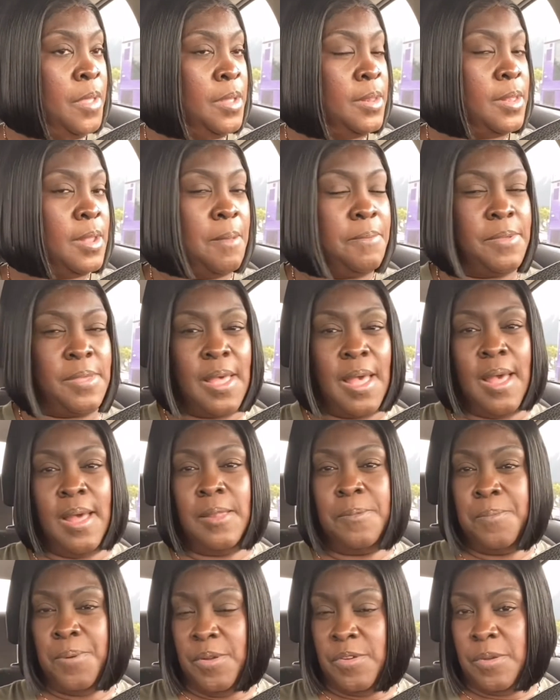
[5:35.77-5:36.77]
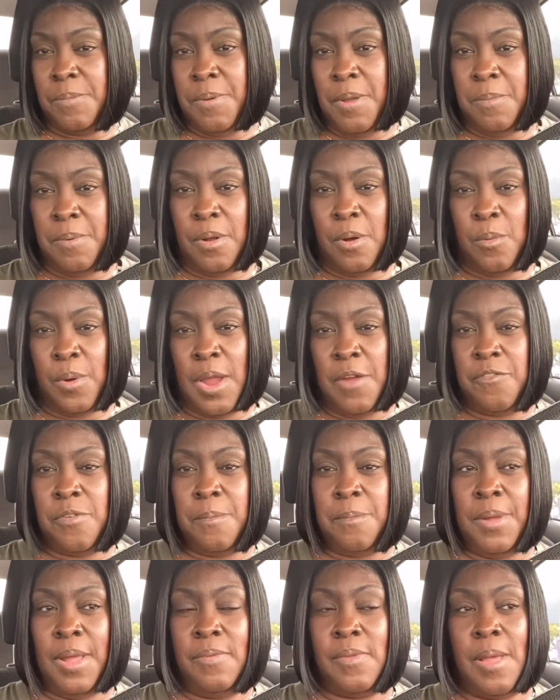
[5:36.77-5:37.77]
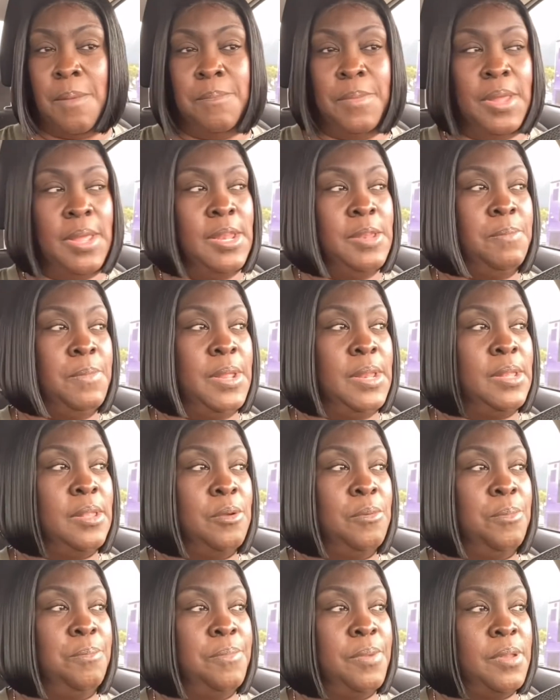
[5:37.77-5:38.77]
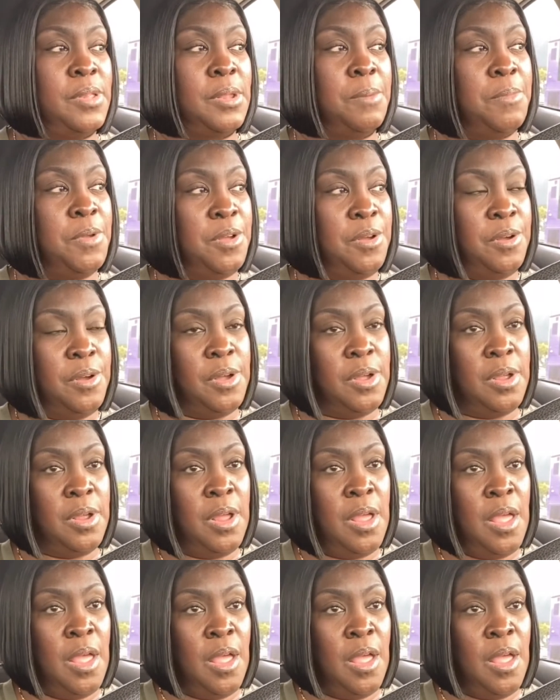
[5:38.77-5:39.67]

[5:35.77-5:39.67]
sometimes pushing people away from me that means me some some good